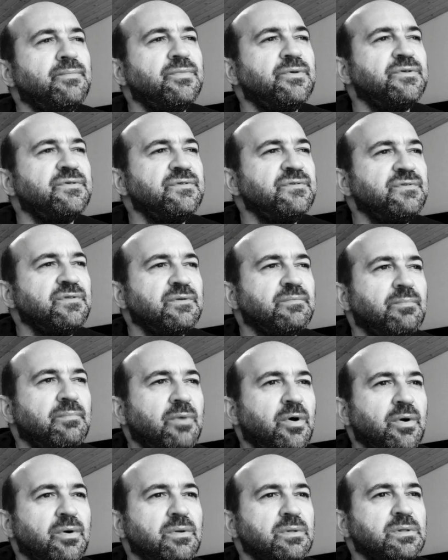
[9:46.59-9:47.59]
This is the
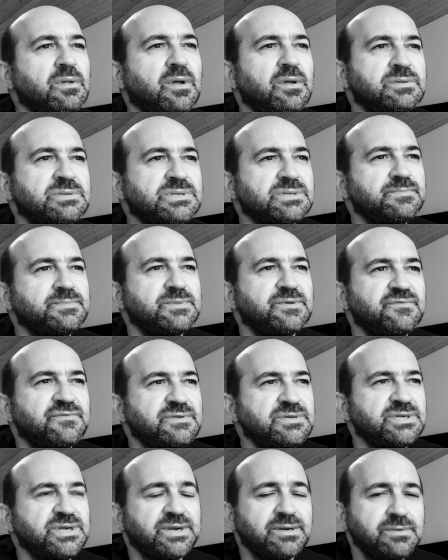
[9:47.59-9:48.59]
moral concept of
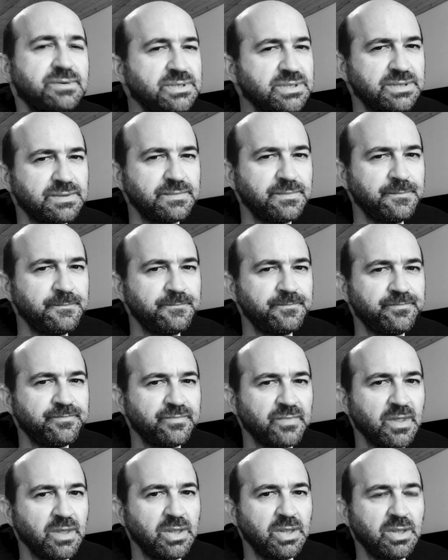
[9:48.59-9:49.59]
integrity.
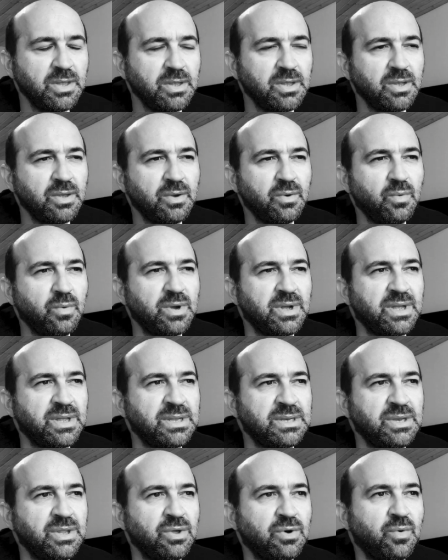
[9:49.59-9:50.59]

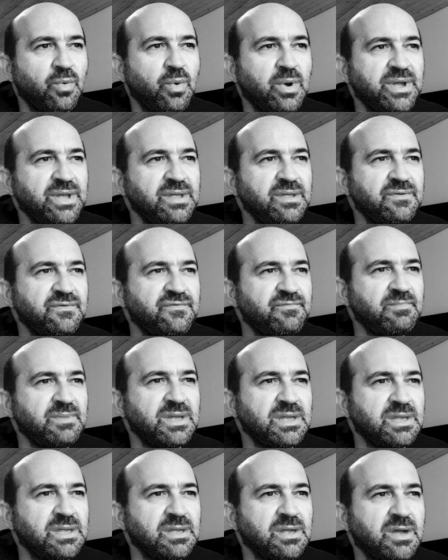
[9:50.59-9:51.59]
When your way of
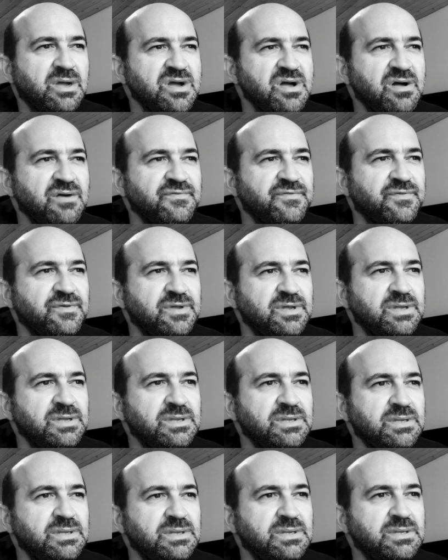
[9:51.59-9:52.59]
making coffee
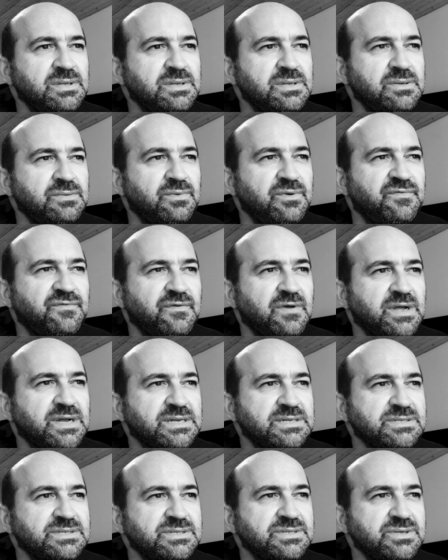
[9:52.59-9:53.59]

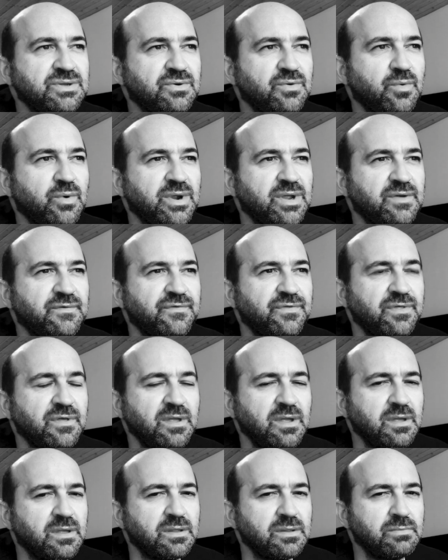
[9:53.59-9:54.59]
reflects your way of
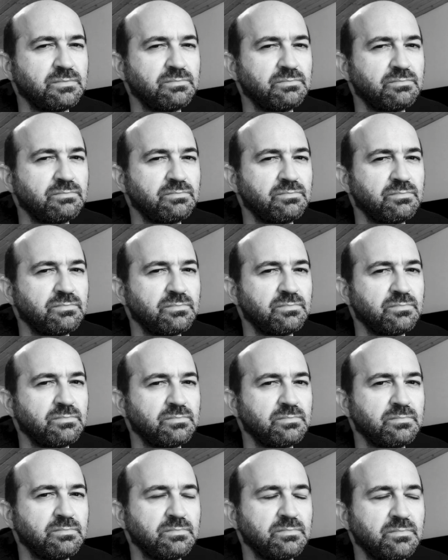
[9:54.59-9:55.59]
thinking,
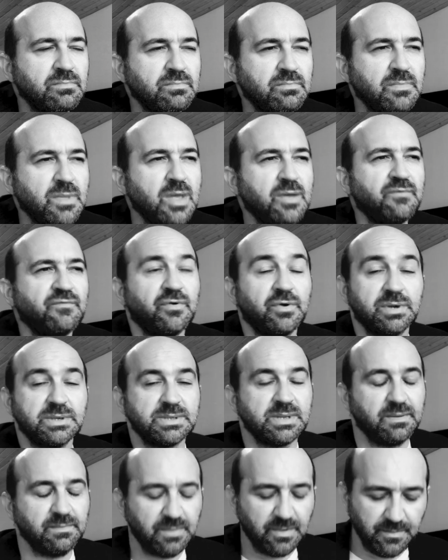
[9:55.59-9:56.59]
for
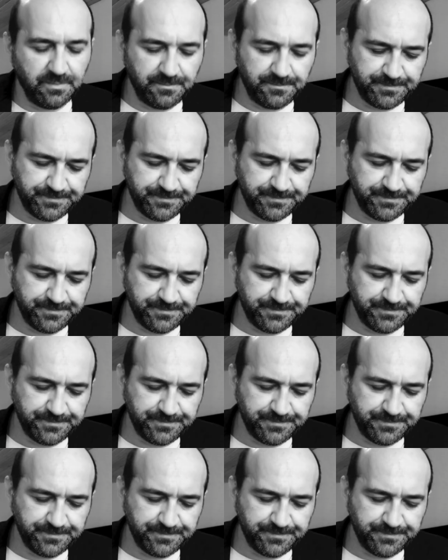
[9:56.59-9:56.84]
example.